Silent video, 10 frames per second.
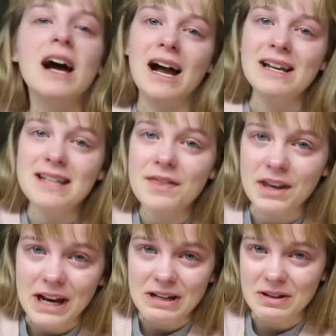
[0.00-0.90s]
I said
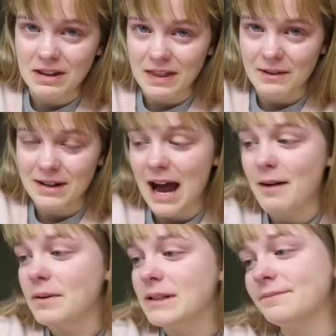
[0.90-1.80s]
that I knew that that would
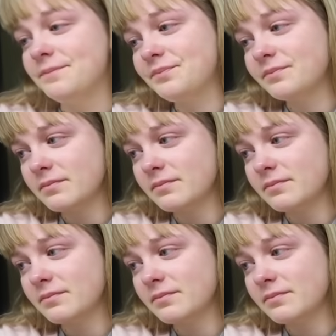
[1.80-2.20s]
happen,